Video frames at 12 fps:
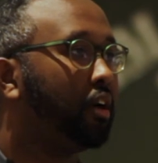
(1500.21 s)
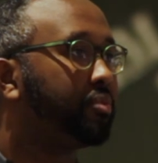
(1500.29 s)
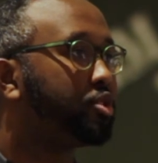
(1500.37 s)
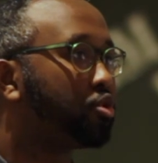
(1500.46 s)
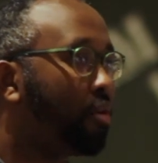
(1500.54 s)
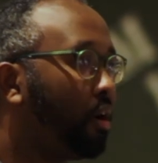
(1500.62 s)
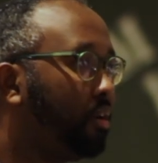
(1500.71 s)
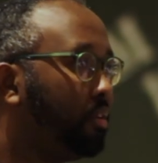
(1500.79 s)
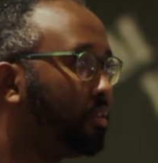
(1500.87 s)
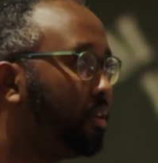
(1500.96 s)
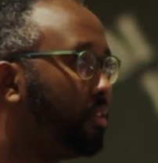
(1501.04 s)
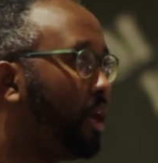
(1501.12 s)
of struggle
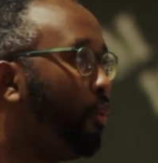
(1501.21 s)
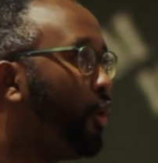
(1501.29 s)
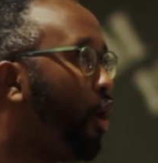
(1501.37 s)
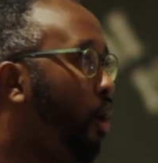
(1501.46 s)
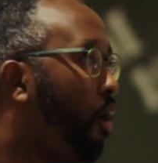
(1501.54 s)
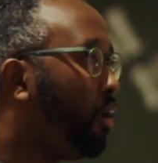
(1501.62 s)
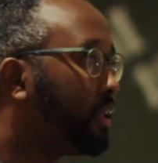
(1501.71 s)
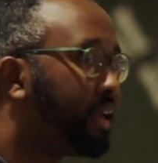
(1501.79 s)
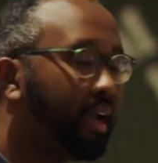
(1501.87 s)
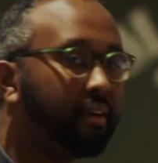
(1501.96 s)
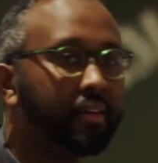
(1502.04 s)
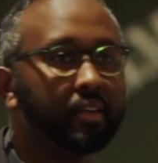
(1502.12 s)
that we all
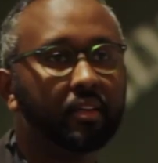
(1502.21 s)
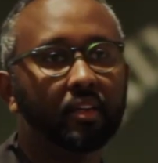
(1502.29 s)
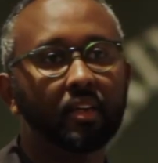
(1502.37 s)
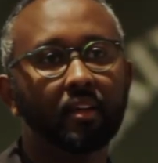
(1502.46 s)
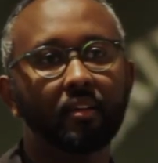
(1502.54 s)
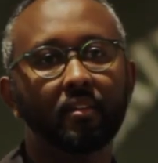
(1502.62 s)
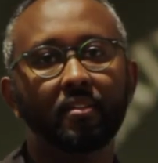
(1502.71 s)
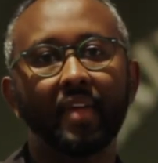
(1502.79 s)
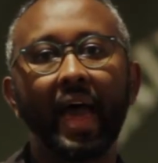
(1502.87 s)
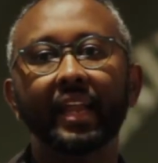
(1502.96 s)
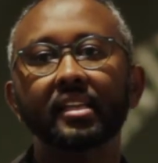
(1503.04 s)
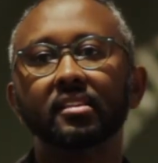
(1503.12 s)
carry,
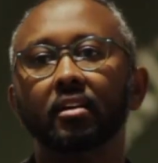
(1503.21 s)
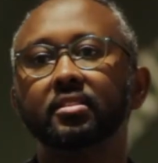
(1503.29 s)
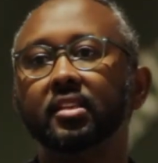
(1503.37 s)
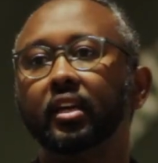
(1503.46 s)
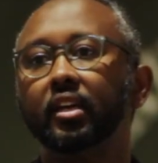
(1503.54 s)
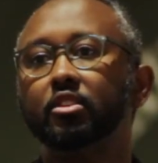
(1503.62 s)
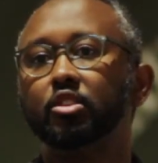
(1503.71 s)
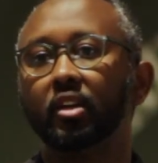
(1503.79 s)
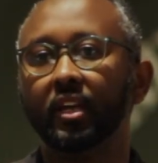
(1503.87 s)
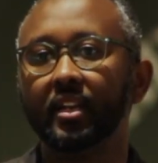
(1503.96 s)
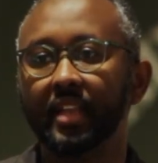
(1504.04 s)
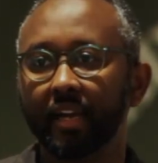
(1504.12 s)
that is our ticket to
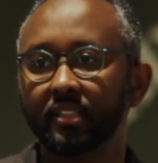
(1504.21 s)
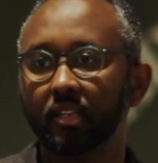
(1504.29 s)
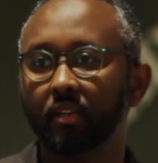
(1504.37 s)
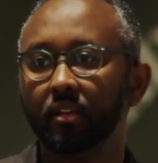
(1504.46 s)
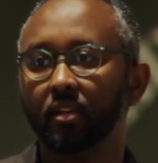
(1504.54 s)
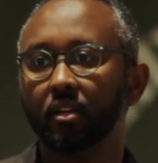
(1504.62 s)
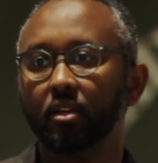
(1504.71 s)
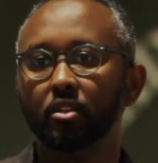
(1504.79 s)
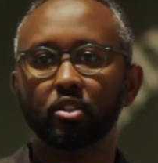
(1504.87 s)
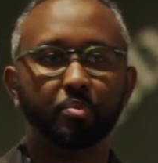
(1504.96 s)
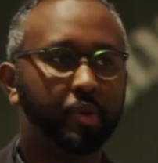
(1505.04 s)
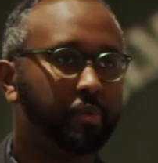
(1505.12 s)
connecting
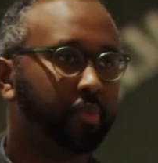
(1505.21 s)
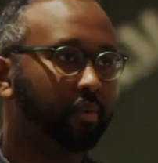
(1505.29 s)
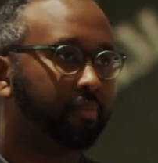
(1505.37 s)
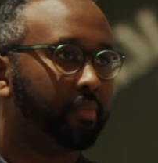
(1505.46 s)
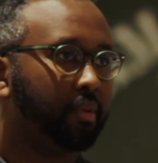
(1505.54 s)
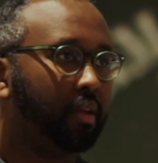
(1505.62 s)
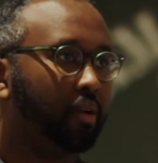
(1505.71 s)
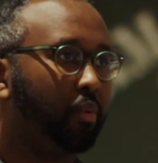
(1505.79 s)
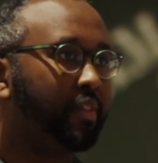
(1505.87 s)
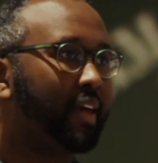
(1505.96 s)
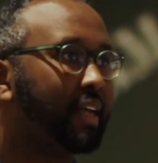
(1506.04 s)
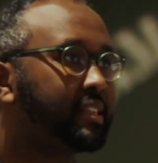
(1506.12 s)
to people.
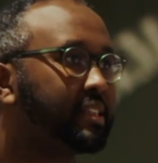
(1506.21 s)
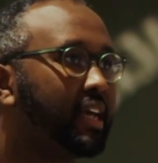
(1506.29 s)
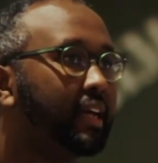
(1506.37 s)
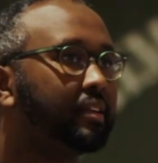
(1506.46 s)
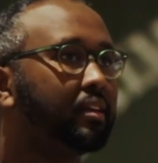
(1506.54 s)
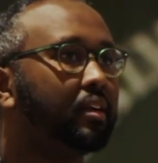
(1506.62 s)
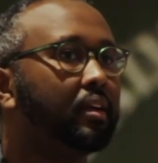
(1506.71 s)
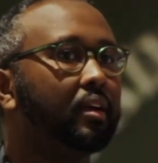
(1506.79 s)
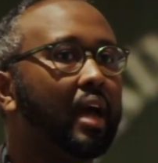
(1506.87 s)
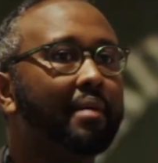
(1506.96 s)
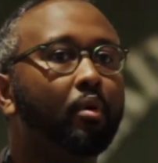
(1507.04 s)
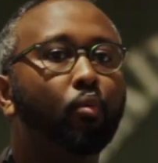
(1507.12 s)
With that said,
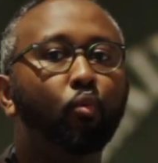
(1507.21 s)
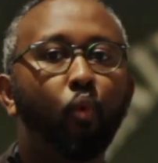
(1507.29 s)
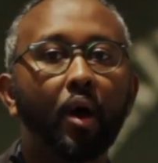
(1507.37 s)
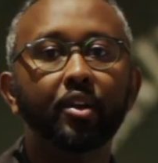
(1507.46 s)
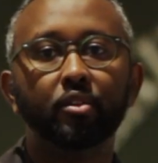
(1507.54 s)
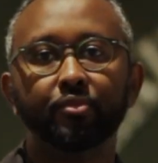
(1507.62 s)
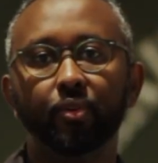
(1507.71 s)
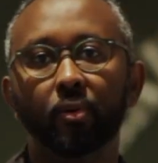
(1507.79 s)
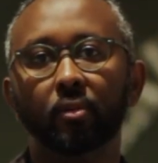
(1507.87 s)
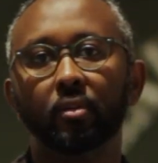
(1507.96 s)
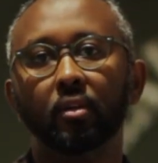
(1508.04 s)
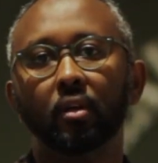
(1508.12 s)
have a
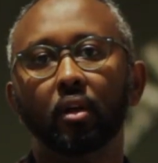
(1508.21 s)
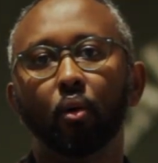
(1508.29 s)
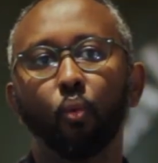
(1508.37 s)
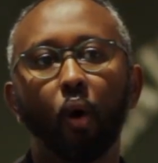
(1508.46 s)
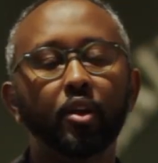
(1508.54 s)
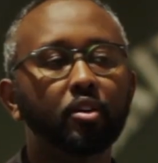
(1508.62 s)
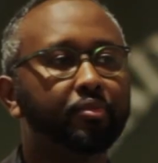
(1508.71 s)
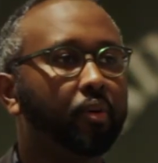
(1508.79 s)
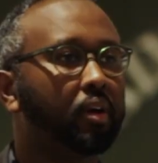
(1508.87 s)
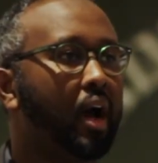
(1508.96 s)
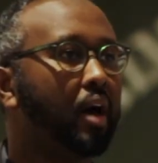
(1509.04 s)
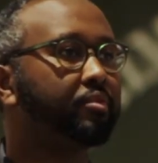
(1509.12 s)
wonderful, wonderful
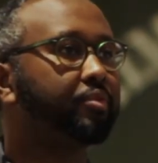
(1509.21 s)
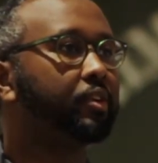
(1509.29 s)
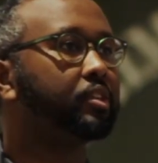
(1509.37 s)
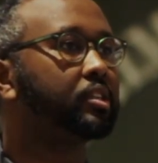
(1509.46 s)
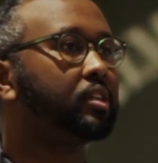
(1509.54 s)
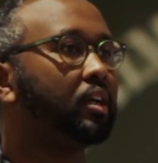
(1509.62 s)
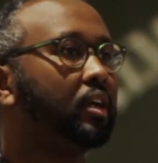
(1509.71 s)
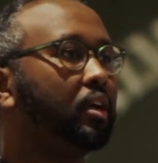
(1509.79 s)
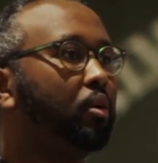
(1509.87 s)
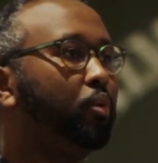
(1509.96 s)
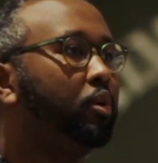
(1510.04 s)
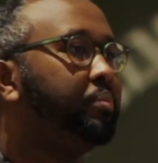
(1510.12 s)
conference.
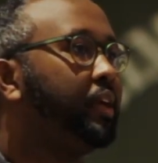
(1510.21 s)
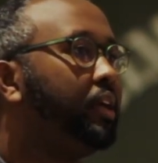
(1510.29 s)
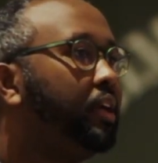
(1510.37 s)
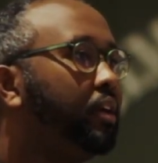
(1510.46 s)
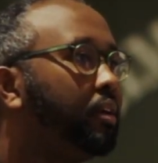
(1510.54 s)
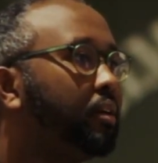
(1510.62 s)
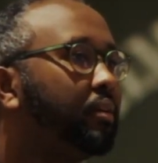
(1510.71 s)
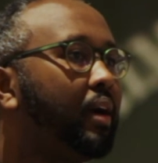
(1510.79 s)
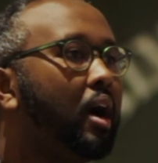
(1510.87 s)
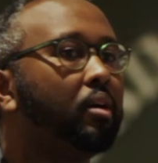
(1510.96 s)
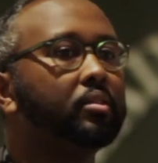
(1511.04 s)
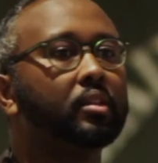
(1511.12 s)
We'll be here
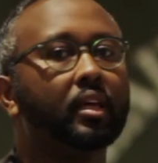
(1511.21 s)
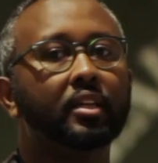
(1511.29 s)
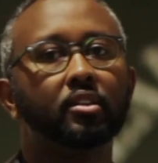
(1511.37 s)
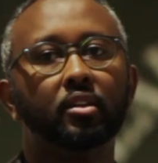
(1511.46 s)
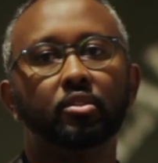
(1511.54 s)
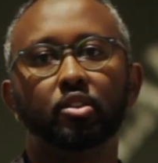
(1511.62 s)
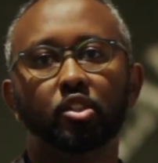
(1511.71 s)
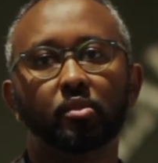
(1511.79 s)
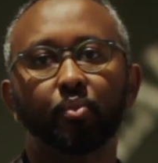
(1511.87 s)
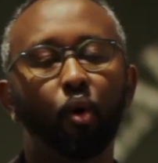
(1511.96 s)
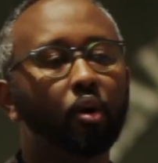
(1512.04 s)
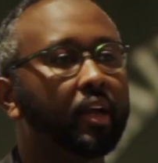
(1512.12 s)
around and to
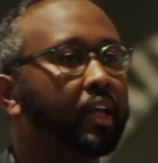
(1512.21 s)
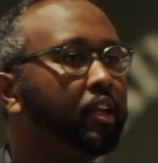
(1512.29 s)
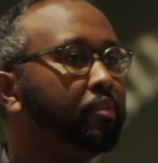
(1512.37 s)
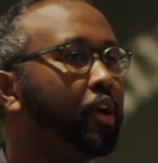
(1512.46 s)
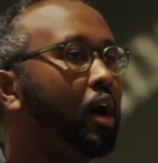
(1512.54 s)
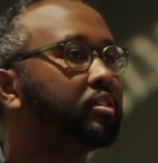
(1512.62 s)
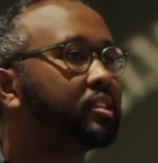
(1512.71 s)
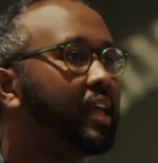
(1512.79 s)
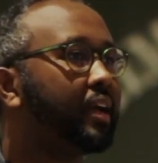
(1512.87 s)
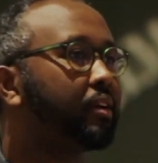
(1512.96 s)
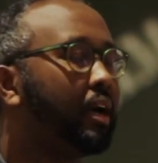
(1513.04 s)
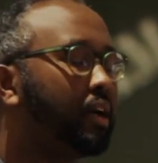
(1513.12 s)
support any of you.
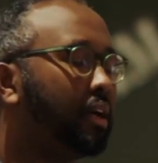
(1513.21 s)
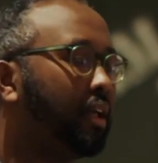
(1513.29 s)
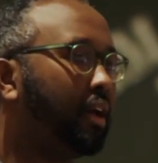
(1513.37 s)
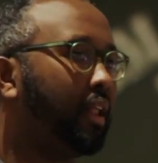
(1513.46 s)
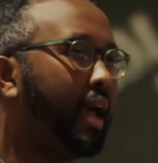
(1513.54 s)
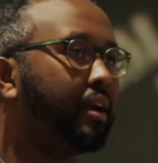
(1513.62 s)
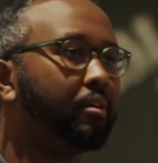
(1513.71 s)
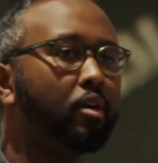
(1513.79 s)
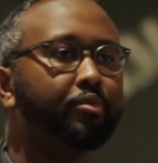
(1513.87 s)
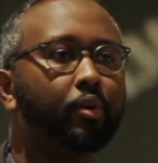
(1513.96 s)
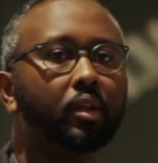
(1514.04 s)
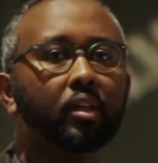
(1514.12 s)
I'll hang around
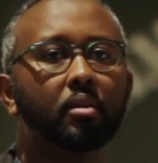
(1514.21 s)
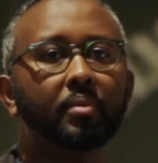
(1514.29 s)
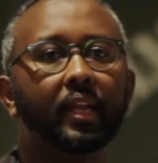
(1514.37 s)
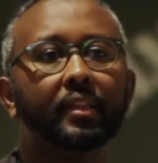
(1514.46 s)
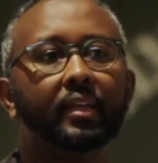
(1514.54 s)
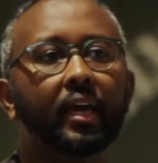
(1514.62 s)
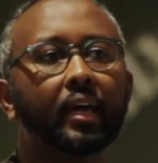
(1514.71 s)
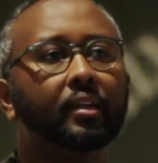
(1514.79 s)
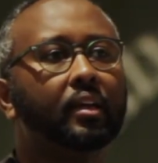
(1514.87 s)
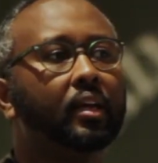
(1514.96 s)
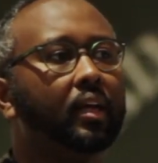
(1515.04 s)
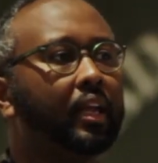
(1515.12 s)
for a little bit at the end,
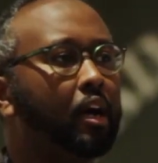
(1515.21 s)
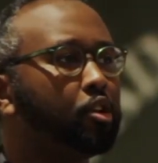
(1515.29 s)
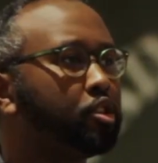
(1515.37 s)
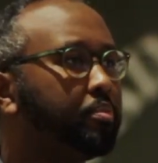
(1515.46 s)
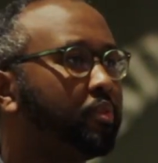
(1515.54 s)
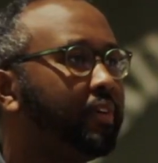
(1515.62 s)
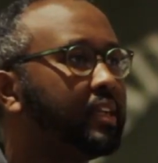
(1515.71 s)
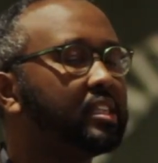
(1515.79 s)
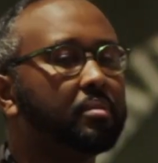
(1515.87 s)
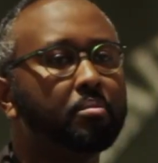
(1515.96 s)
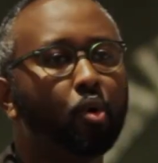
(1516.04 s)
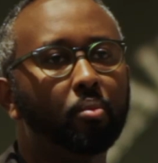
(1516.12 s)
and I'll also provide
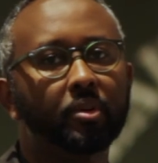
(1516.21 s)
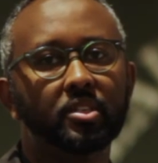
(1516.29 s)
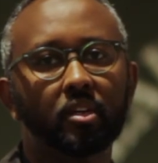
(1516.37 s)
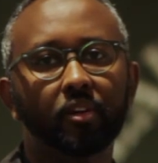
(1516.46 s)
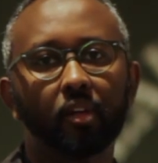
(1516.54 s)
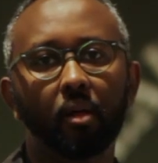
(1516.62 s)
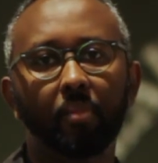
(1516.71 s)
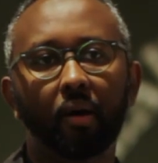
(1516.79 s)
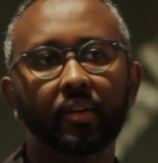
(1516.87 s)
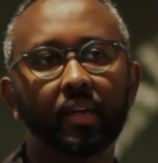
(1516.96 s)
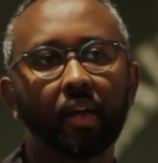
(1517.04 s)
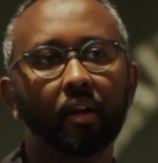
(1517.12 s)
some more material
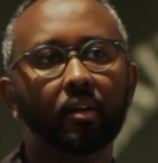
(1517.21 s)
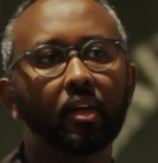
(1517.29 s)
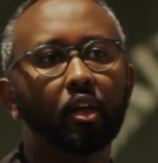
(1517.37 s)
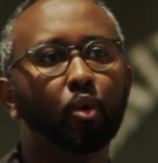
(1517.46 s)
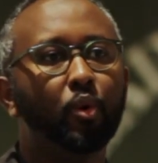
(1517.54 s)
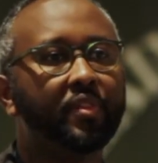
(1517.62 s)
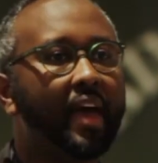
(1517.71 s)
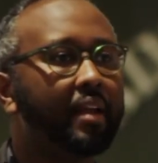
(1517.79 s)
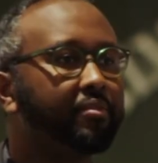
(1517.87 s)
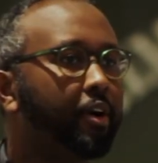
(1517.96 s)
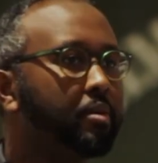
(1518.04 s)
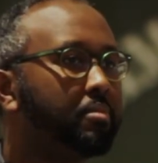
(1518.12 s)
about CAIR. With
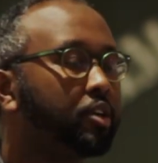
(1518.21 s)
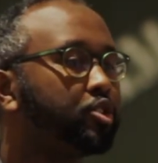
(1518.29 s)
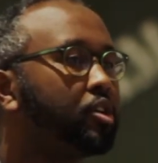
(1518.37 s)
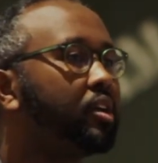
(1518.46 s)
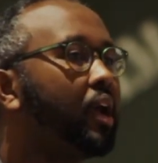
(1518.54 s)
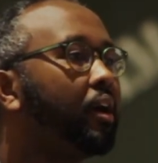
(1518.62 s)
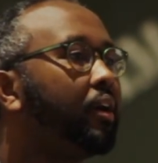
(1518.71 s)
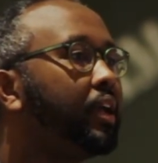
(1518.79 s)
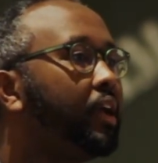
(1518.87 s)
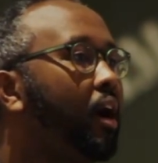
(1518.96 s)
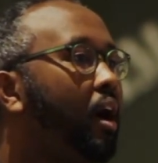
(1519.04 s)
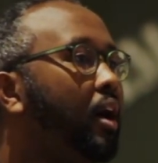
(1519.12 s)
that very much,
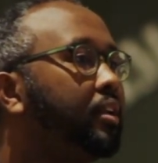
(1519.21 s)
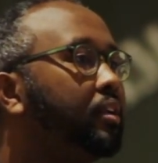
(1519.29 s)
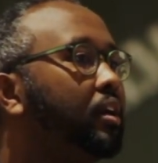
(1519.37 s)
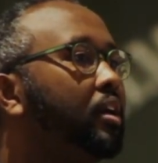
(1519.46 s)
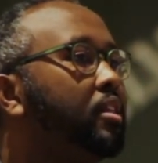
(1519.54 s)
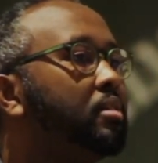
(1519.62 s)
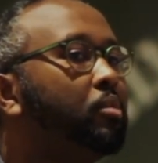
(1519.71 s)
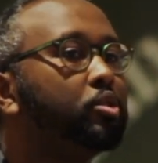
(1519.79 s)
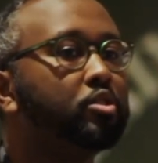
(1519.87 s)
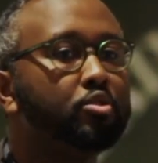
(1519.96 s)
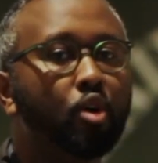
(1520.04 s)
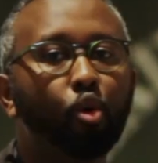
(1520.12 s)
carry on the
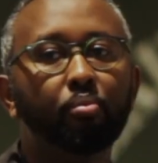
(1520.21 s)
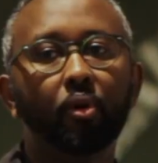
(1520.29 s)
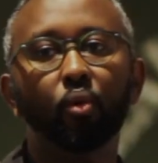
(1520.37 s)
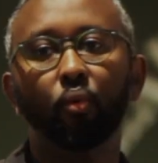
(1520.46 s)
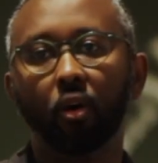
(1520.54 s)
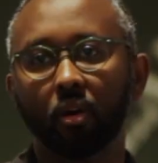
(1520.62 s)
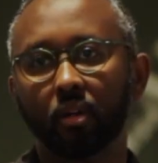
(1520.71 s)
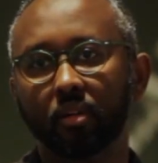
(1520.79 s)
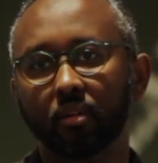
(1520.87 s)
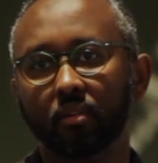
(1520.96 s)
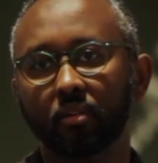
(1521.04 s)
most noble work,